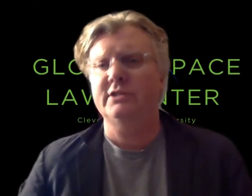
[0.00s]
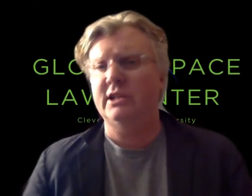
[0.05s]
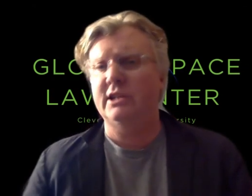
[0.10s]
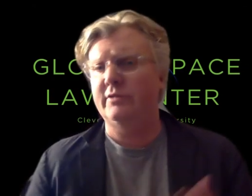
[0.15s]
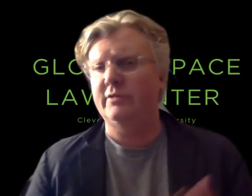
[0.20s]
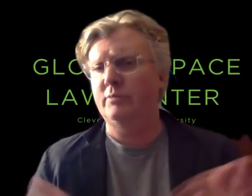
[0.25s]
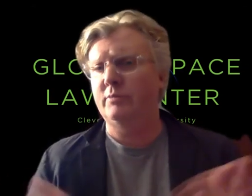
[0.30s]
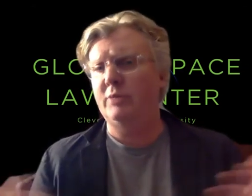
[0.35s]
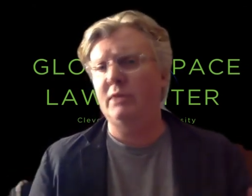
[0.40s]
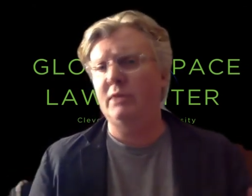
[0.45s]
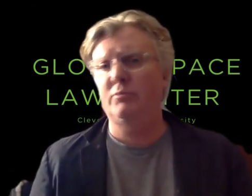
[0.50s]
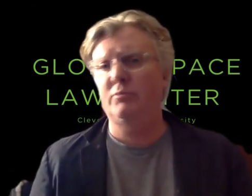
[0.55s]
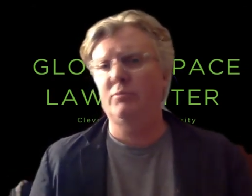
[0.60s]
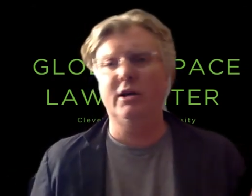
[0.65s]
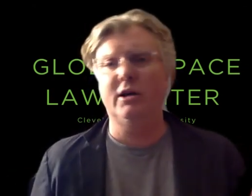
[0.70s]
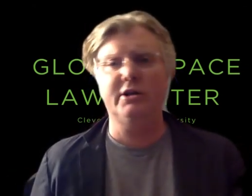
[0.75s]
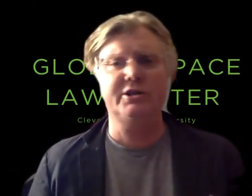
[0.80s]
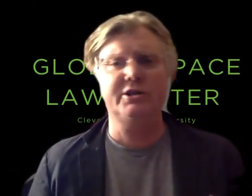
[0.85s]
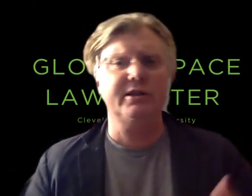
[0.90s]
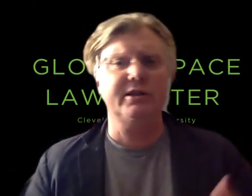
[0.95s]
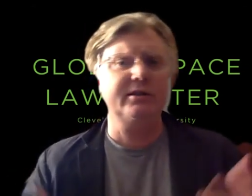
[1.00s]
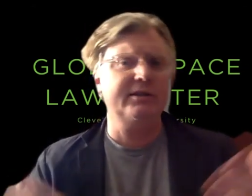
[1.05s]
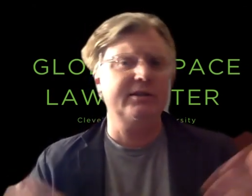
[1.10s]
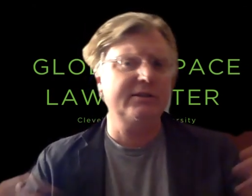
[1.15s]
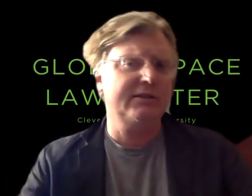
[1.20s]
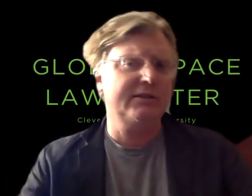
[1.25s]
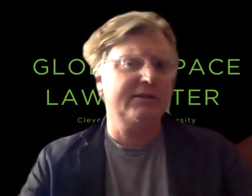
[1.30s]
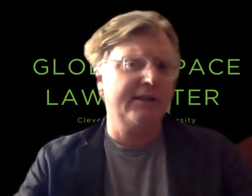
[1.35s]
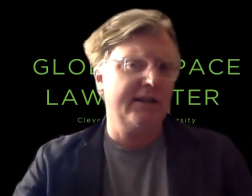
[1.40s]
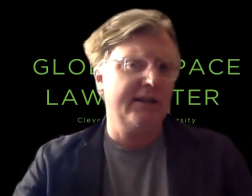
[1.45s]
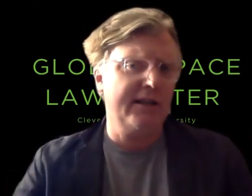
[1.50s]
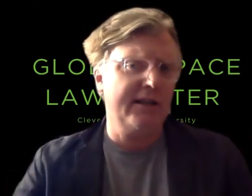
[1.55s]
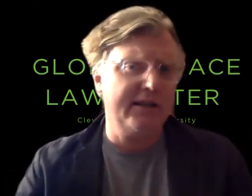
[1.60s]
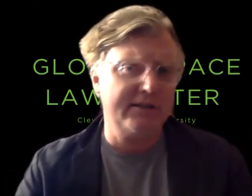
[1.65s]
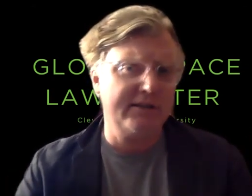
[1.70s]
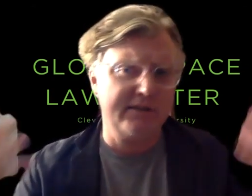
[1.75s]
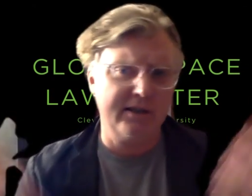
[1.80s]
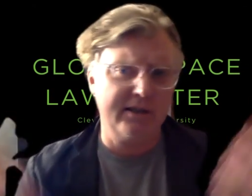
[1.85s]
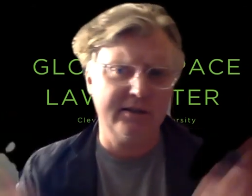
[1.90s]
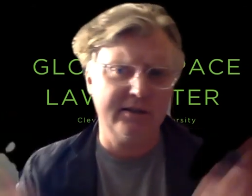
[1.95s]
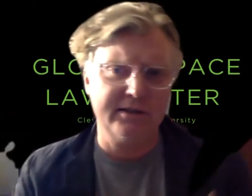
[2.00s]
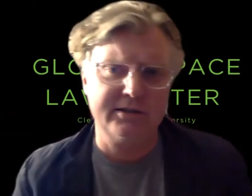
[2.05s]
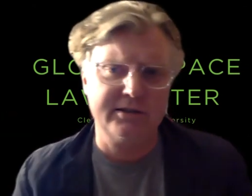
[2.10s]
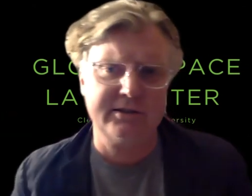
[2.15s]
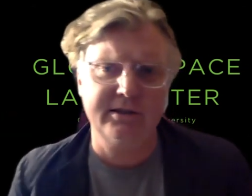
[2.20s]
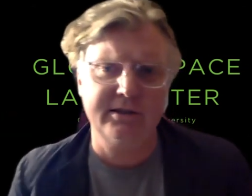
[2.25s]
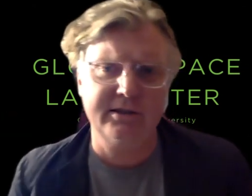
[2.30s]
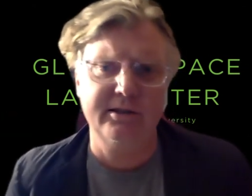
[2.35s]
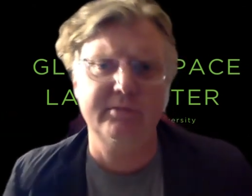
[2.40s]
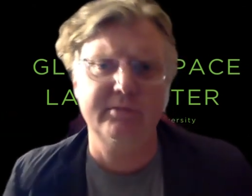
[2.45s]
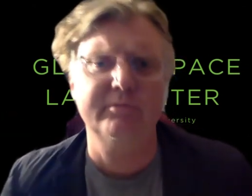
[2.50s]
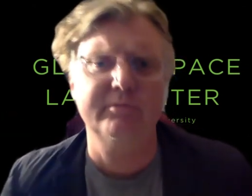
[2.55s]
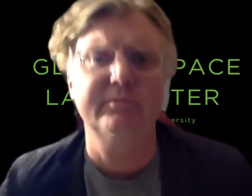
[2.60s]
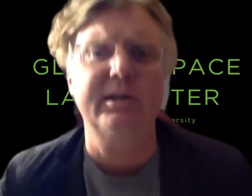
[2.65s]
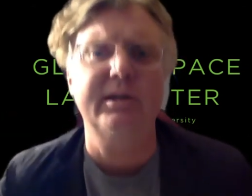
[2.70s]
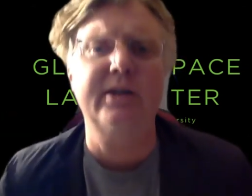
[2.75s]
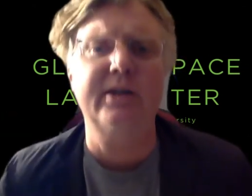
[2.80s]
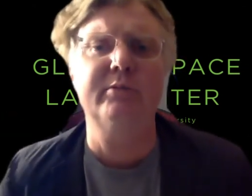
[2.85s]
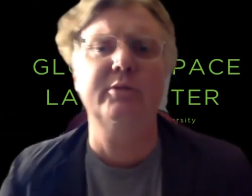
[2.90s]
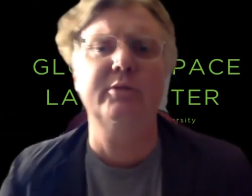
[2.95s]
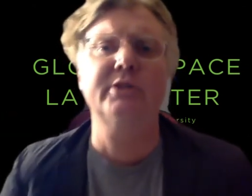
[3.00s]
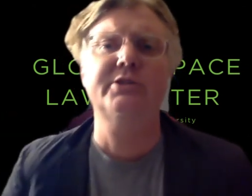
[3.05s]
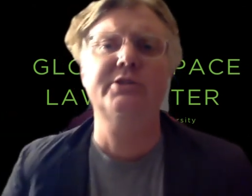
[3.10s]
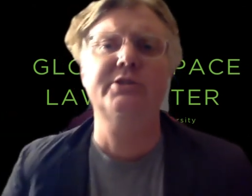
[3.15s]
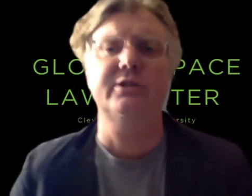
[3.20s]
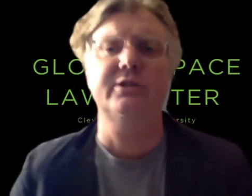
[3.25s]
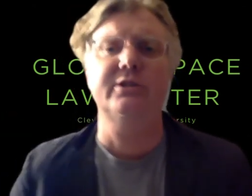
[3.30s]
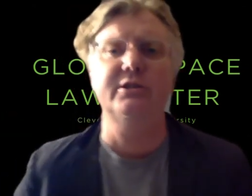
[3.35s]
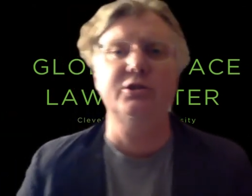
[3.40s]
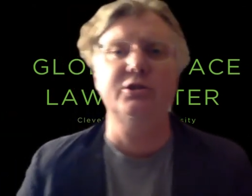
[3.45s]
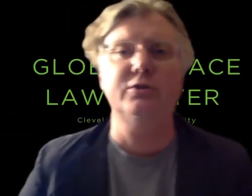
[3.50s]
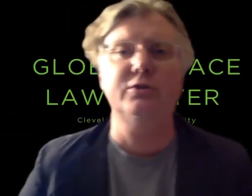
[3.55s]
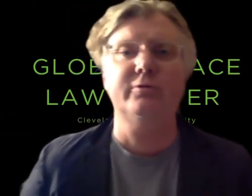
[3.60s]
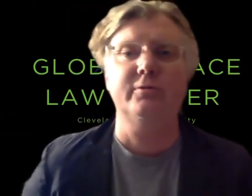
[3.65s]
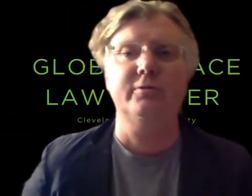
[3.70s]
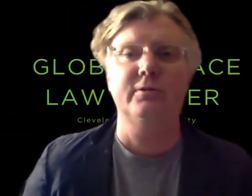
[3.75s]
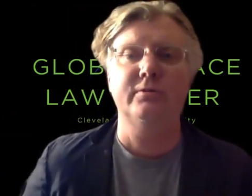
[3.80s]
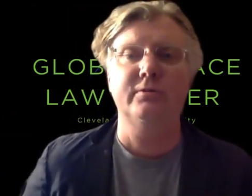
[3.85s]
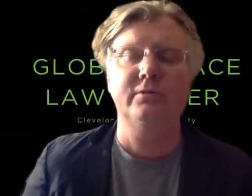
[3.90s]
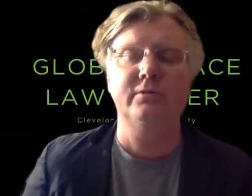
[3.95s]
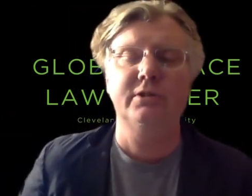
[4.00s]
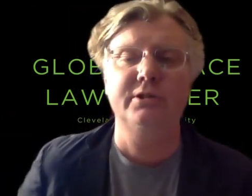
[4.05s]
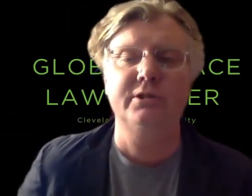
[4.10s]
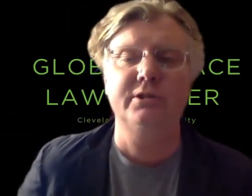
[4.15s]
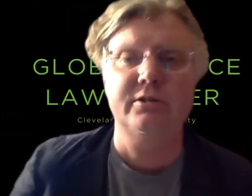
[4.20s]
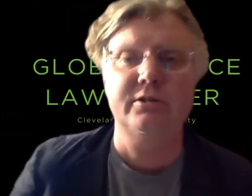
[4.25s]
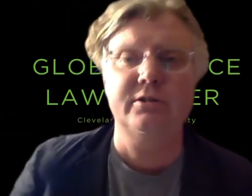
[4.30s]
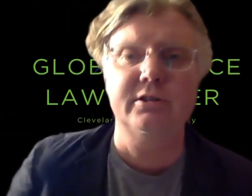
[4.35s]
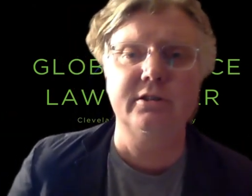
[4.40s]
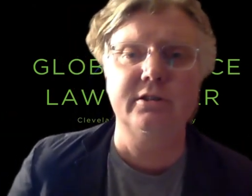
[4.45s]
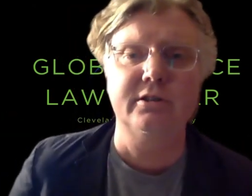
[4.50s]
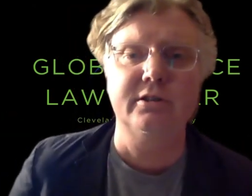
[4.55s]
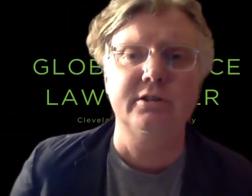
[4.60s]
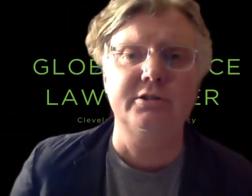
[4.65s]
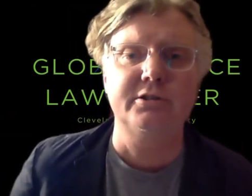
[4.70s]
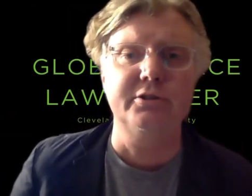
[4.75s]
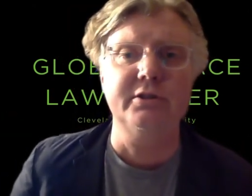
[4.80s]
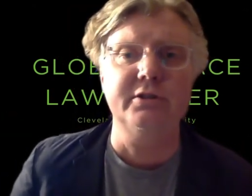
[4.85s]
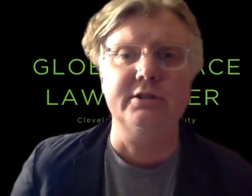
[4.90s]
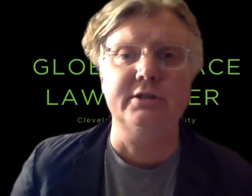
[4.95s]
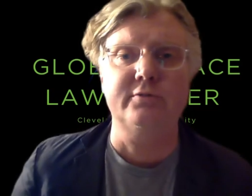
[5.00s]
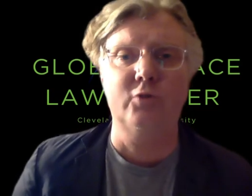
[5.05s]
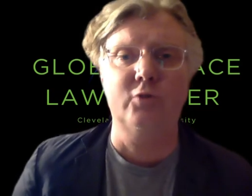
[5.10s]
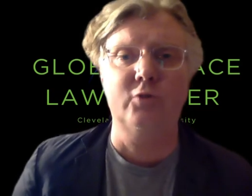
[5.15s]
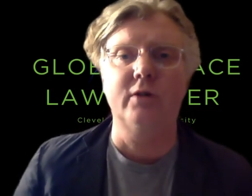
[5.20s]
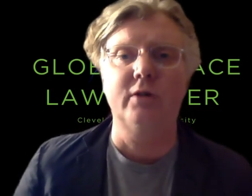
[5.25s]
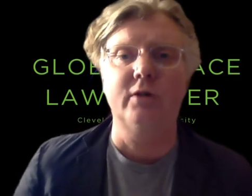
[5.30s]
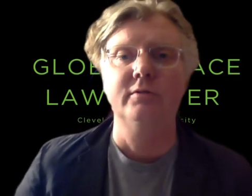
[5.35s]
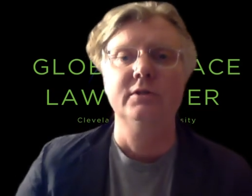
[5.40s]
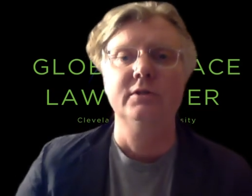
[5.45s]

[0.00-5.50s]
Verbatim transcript: They have a big project. They say, hey, tell us um, how much you can do for you can uh, do this for.